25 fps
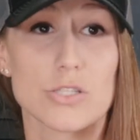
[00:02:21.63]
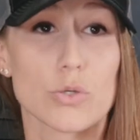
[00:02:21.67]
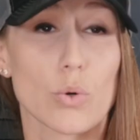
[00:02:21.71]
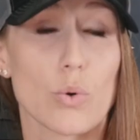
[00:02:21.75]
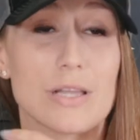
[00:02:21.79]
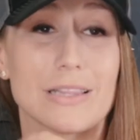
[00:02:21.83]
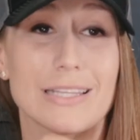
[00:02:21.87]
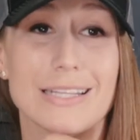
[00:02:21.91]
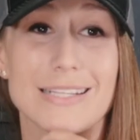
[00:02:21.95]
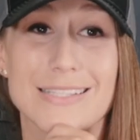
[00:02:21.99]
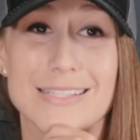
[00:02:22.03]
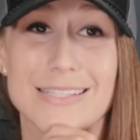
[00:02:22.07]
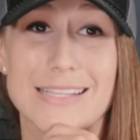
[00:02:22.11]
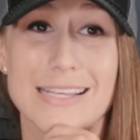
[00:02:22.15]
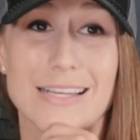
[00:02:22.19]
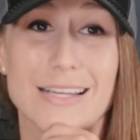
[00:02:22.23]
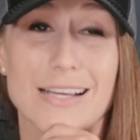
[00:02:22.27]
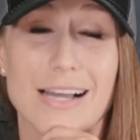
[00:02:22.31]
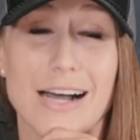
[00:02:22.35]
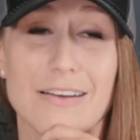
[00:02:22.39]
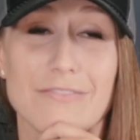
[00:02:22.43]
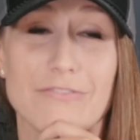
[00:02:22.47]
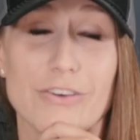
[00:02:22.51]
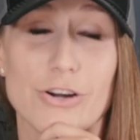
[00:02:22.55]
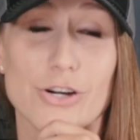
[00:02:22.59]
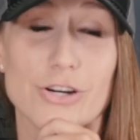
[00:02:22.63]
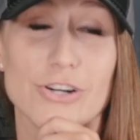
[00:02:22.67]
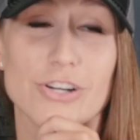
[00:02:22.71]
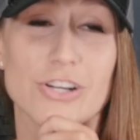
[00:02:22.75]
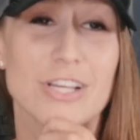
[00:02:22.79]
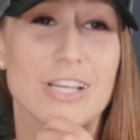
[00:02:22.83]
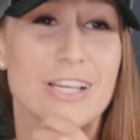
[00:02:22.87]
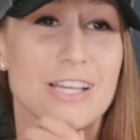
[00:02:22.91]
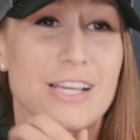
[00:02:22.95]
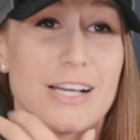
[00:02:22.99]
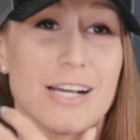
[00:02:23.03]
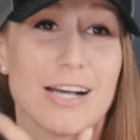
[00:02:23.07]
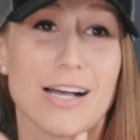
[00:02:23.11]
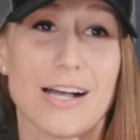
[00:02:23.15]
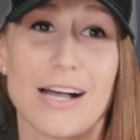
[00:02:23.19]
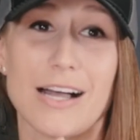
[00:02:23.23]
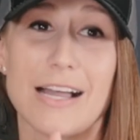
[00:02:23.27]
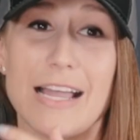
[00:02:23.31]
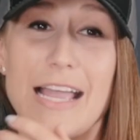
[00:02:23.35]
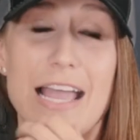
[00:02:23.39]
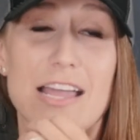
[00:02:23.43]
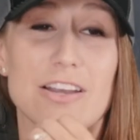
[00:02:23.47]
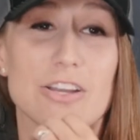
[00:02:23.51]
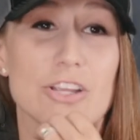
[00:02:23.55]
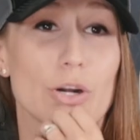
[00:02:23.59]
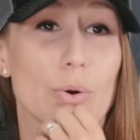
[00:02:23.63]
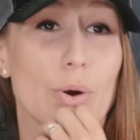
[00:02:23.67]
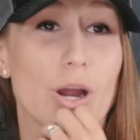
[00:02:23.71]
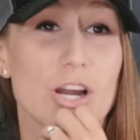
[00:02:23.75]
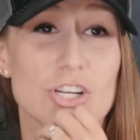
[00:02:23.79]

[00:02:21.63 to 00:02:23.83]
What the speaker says: toilet seat cover and you know,